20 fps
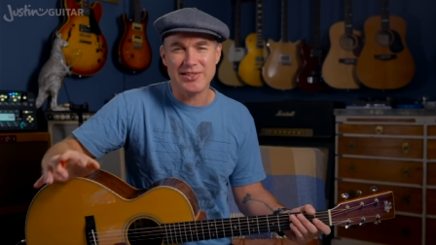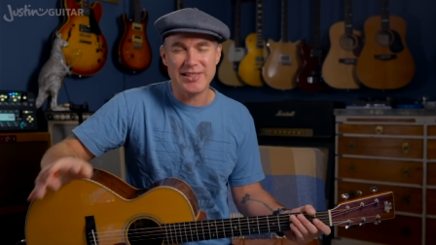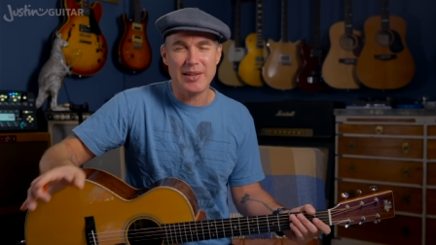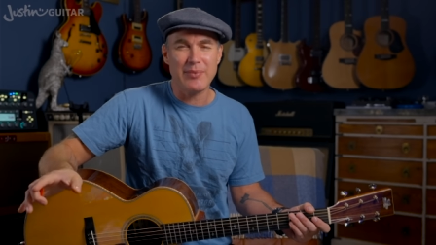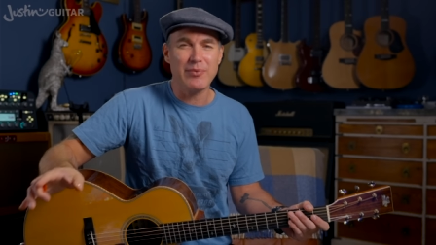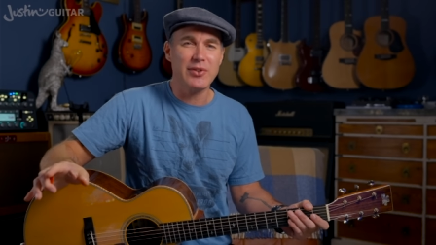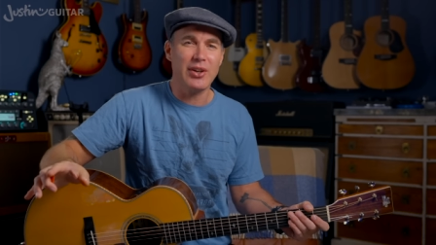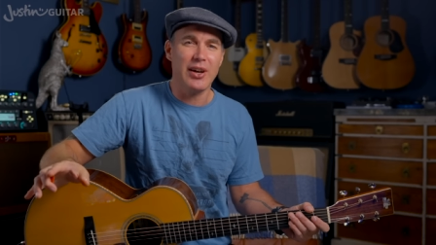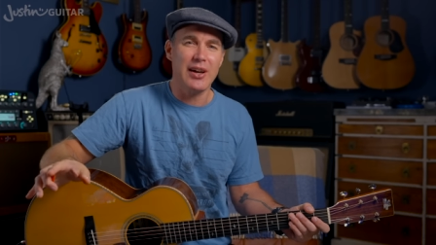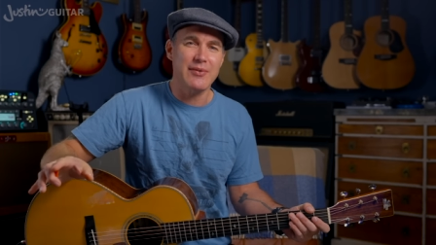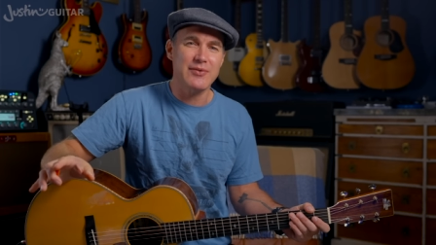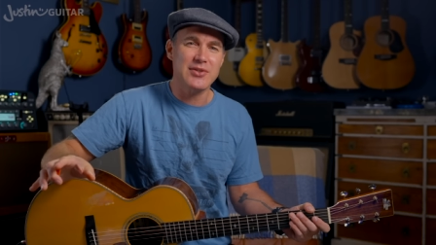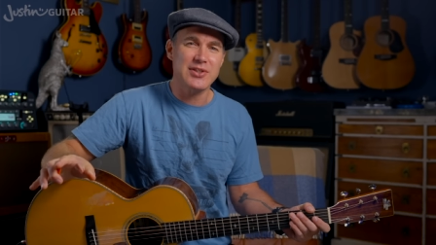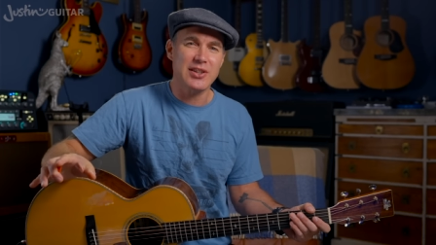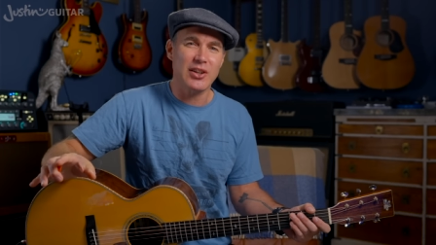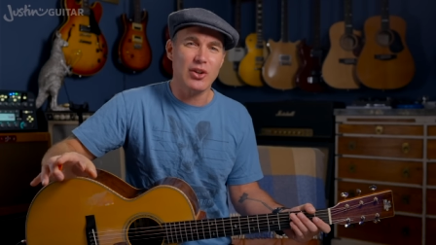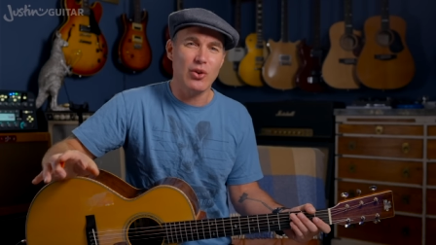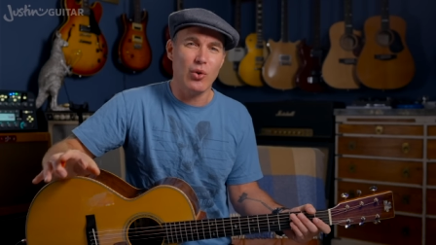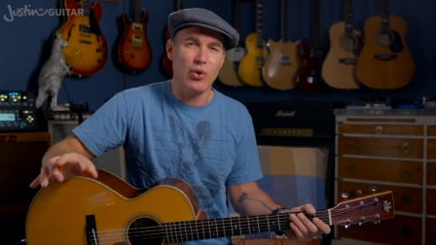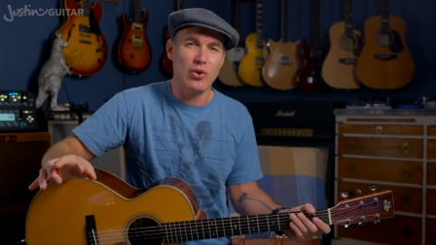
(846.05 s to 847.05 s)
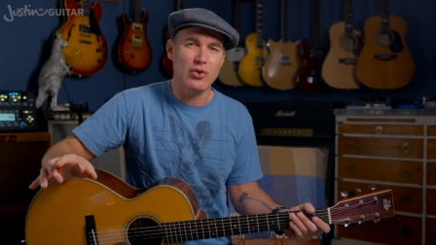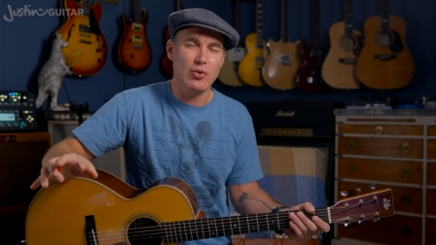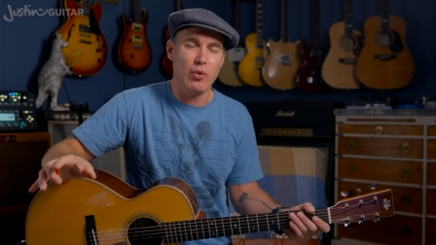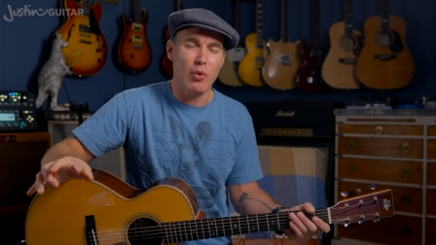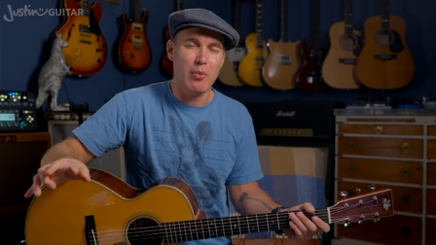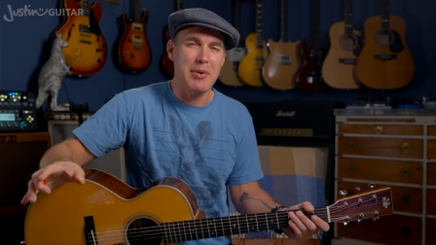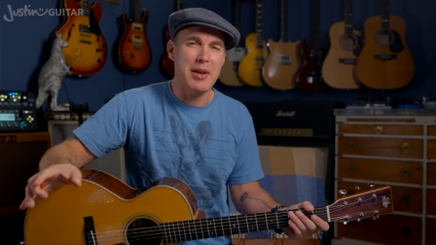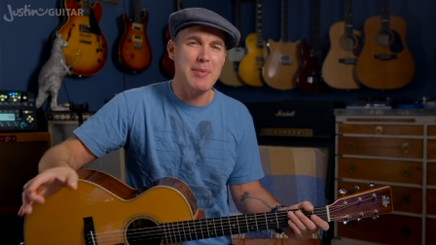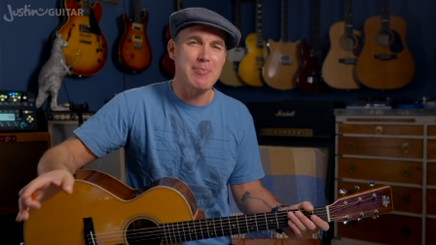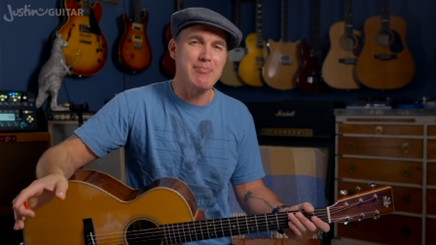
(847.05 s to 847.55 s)
Sometimes the chords will
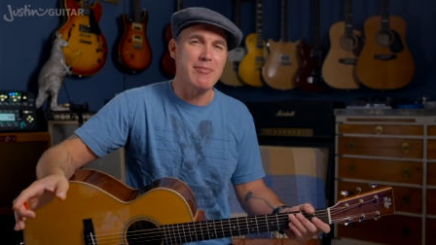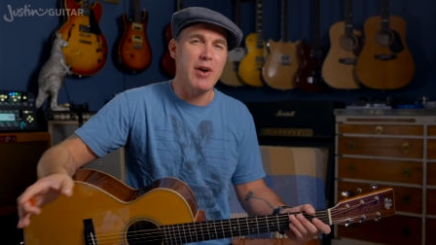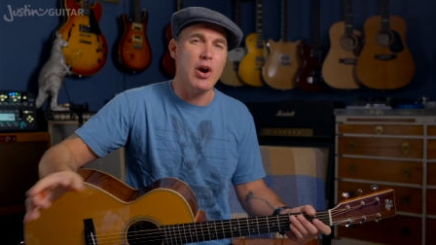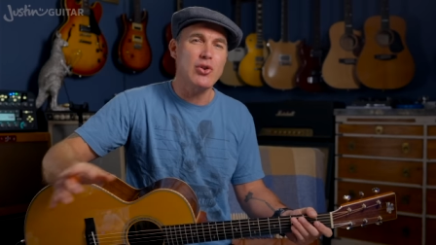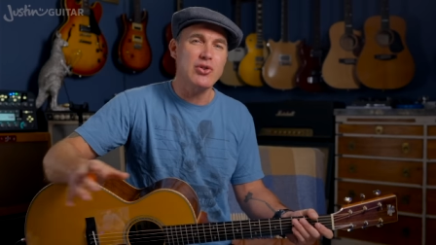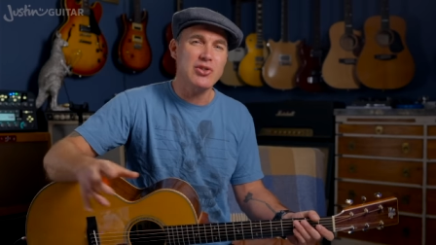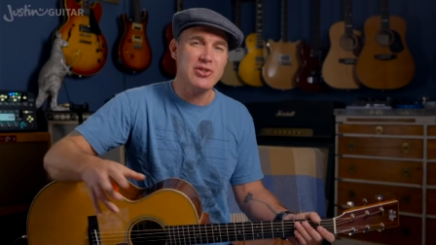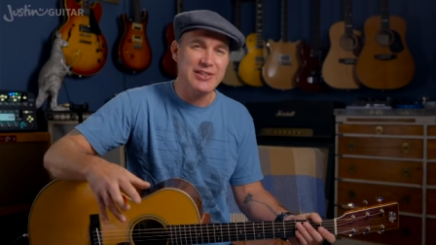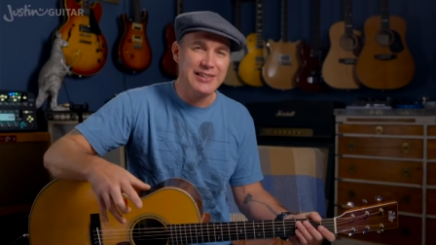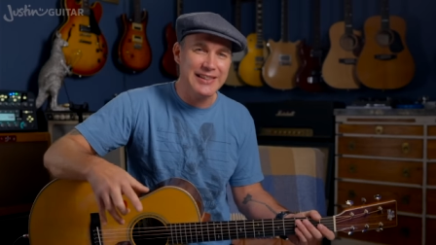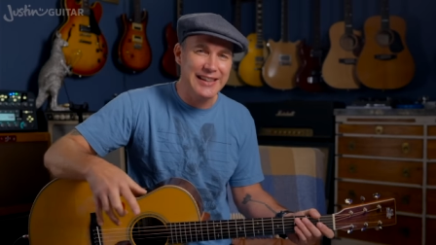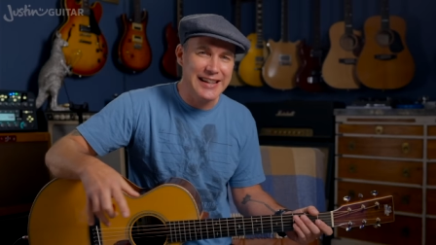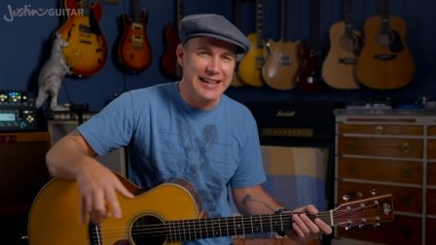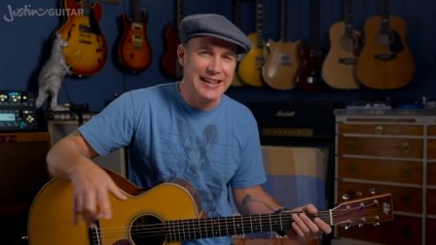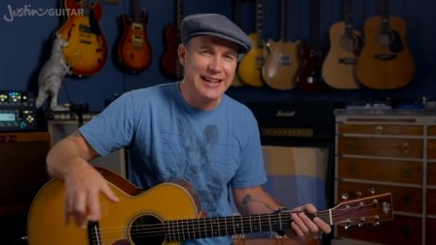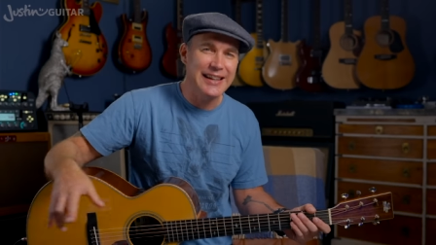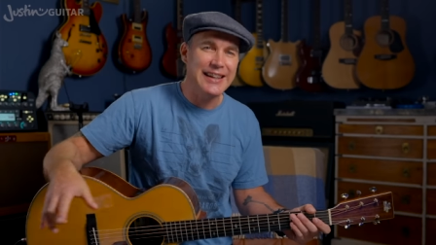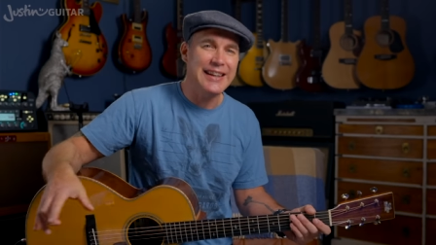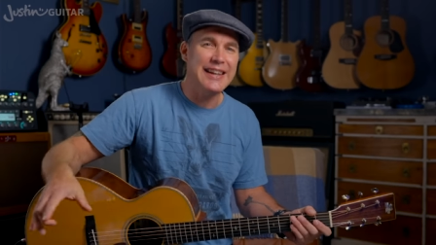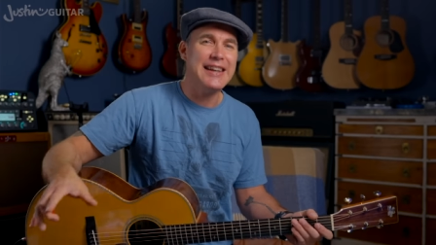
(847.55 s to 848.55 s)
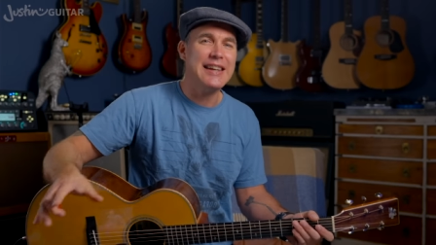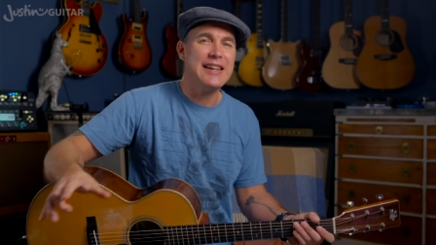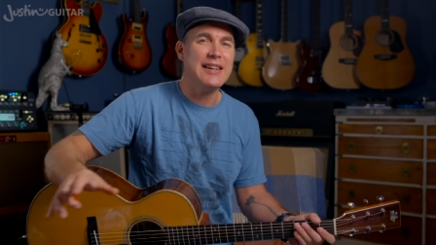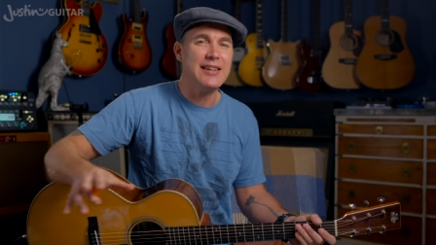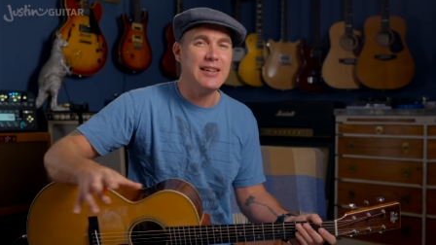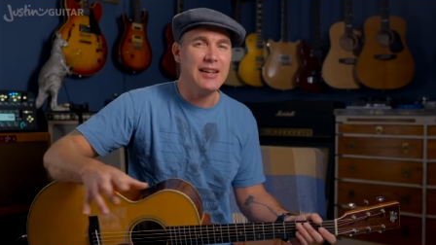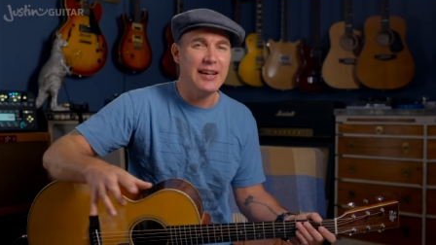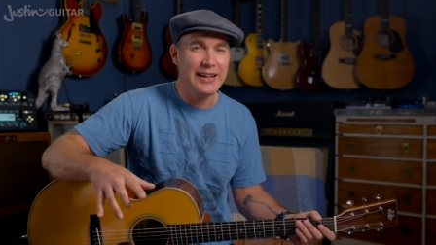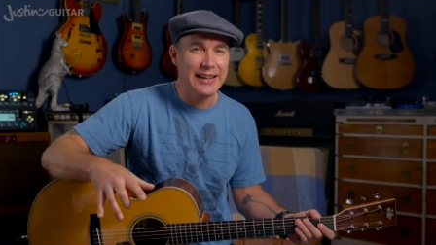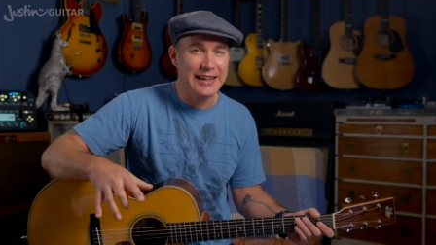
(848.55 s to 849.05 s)
be mostly
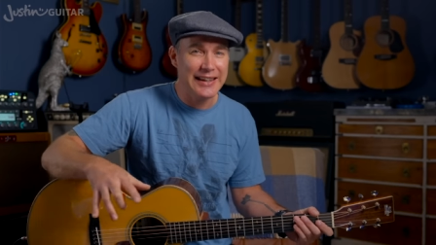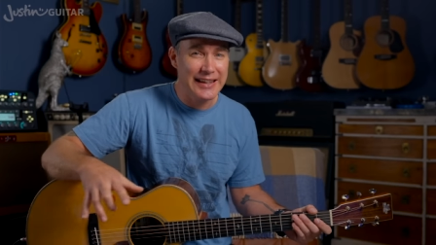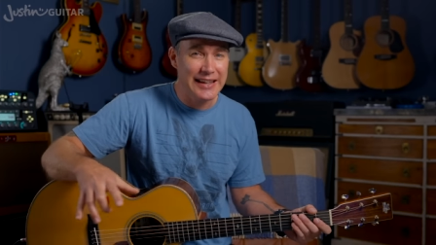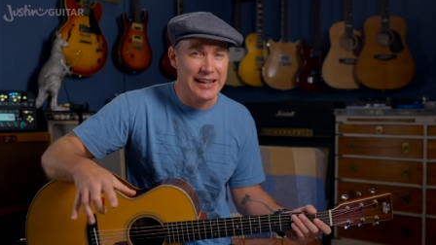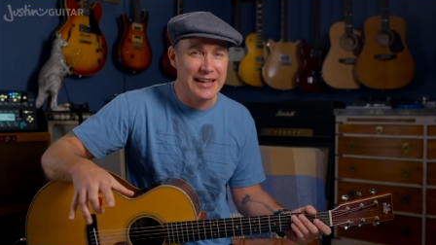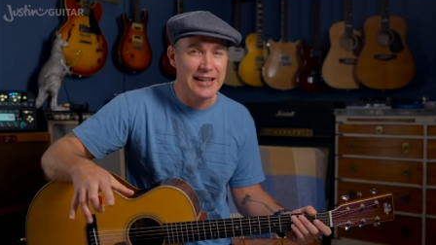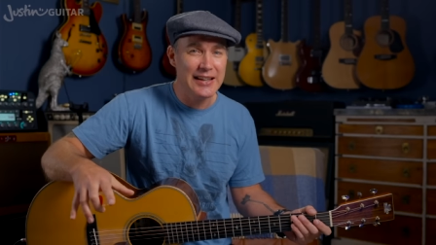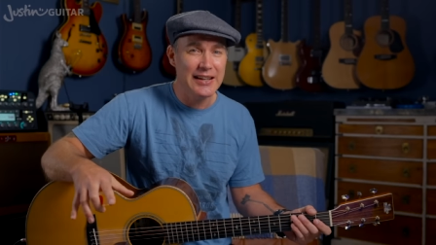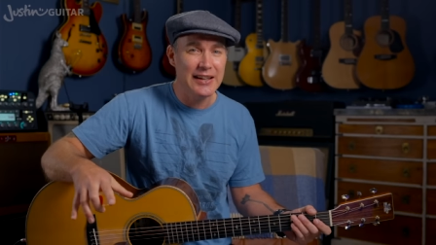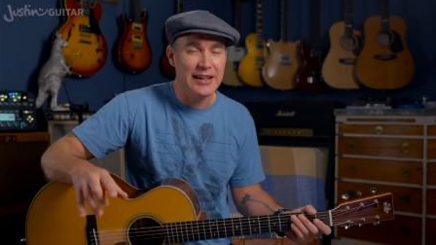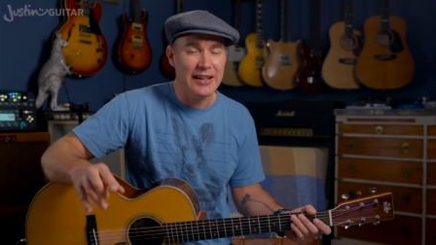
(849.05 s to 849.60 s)
in a key,